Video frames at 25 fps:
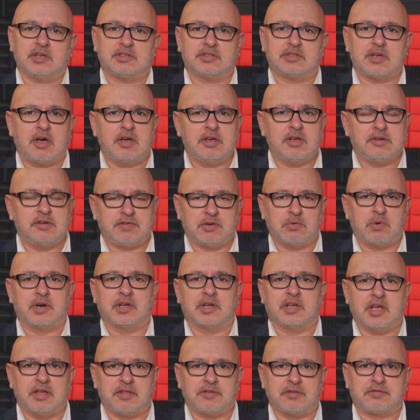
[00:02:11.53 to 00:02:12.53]
So if you
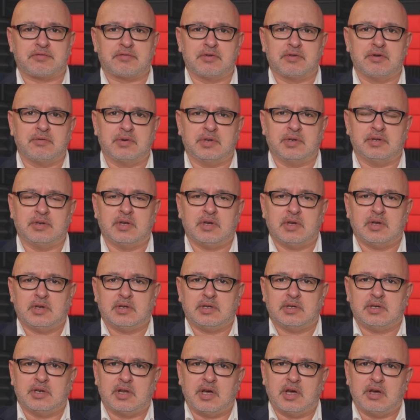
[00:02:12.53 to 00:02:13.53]
want to get through and
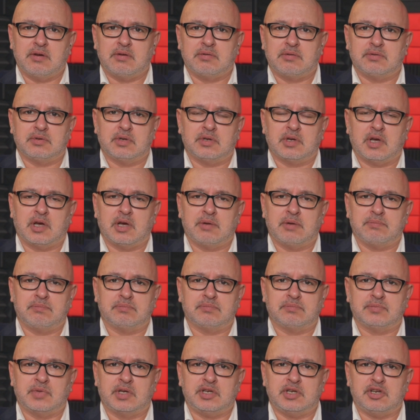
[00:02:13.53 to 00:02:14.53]
you know
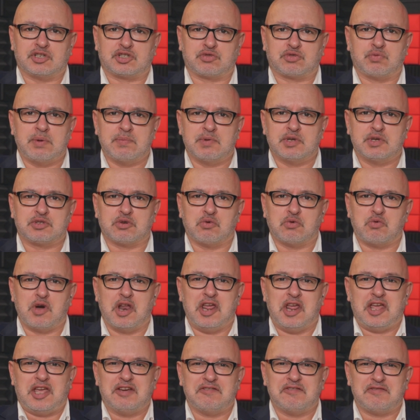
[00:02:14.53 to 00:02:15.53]
um, in your swimmers or
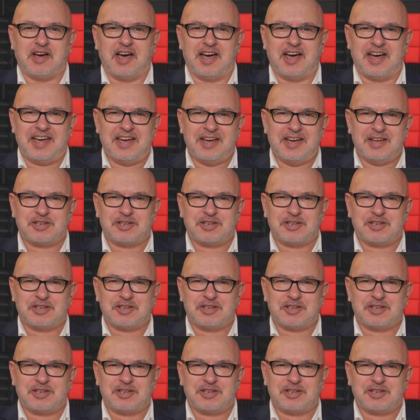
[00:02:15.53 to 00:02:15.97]
whatever,